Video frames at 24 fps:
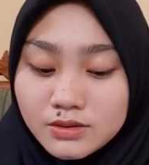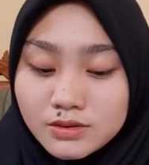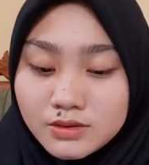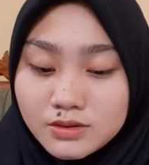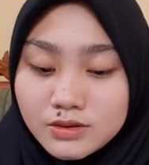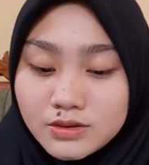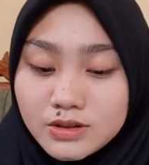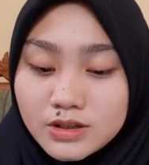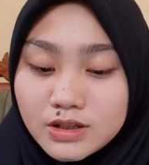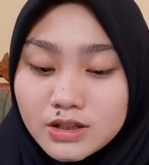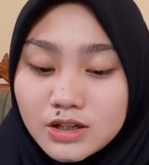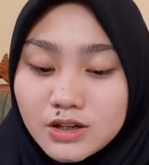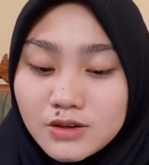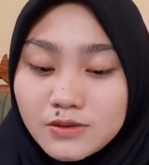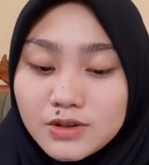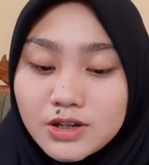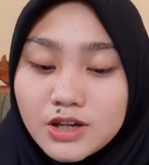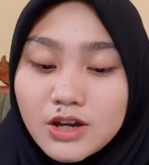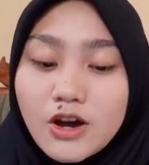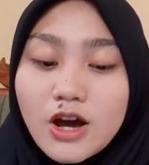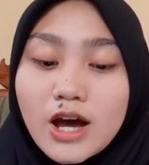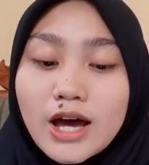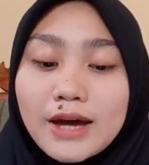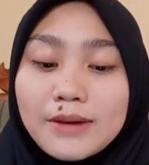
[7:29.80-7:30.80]
loading
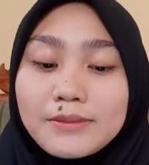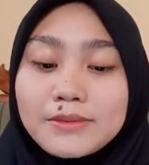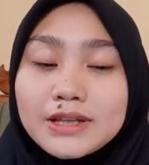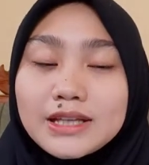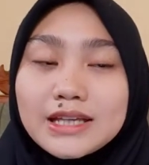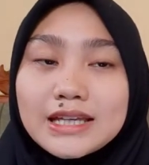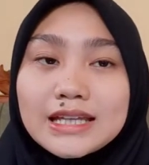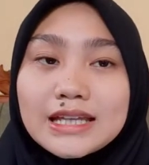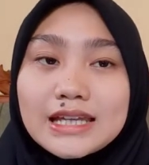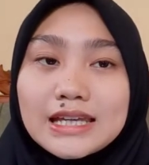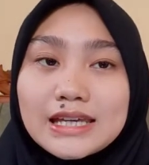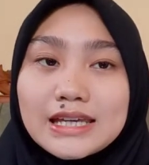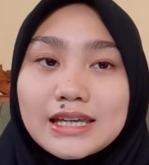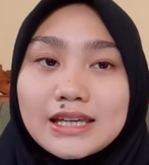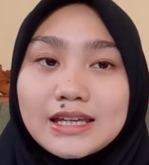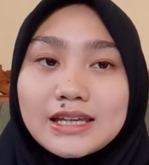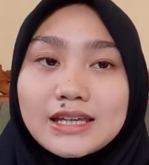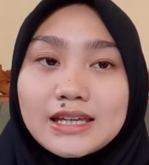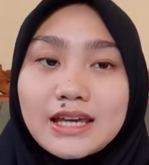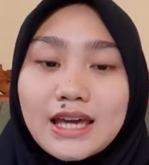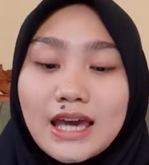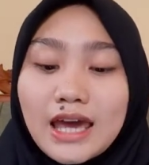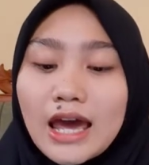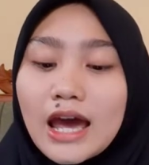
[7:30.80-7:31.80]
audio. Ability.
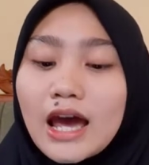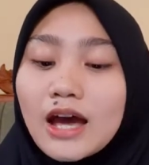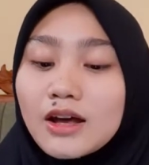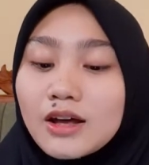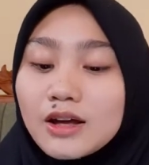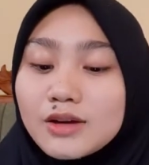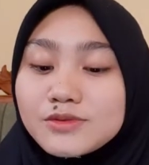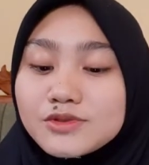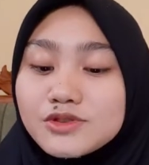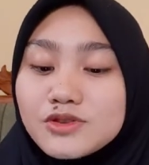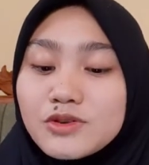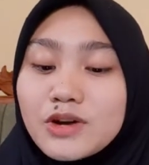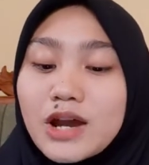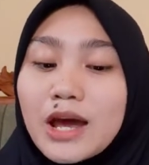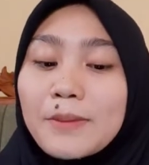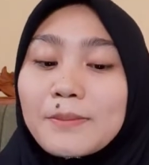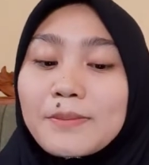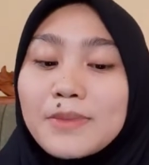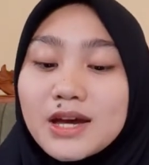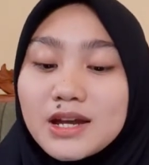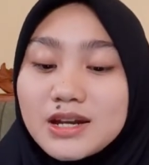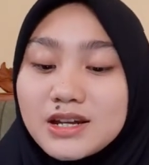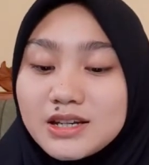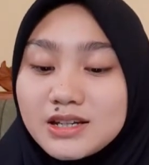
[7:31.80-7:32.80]
Yeah, I'm sorry,
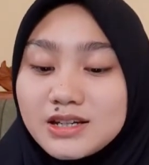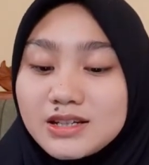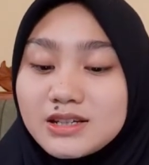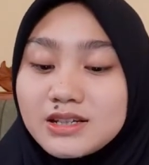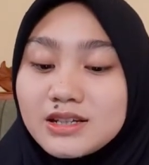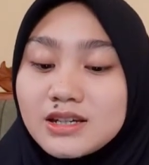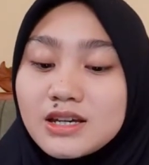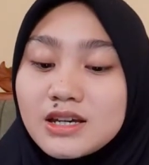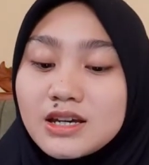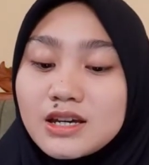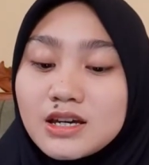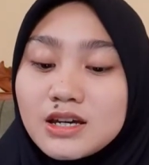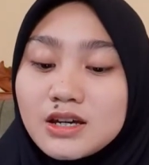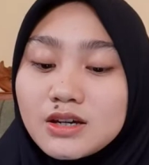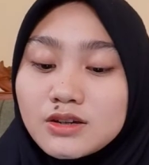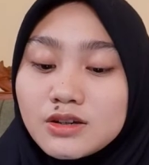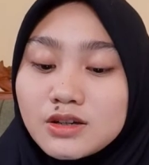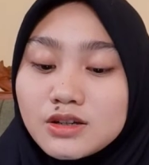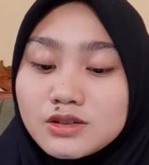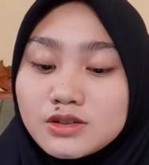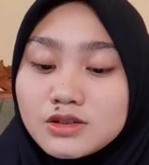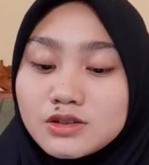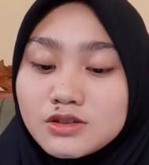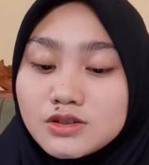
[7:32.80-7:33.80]
abandon. You
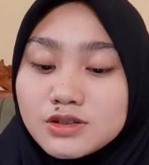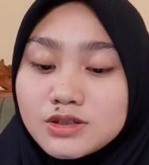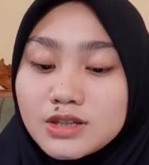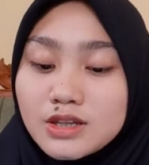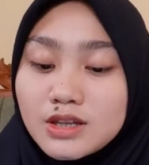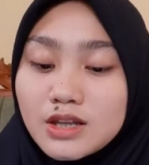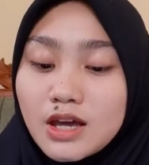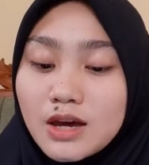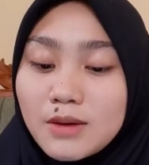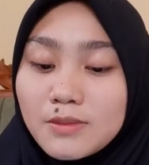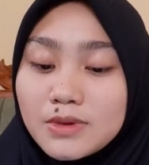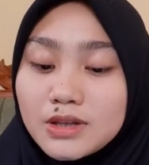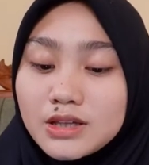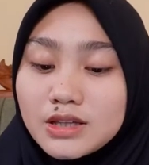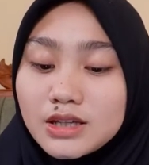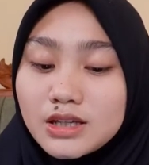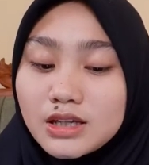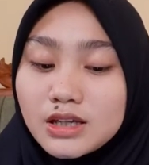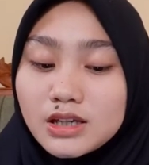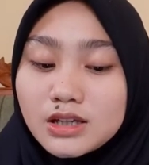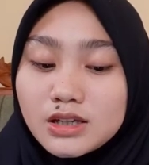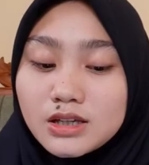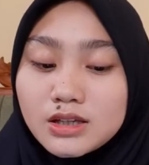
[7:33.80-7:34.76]
can choose the ability.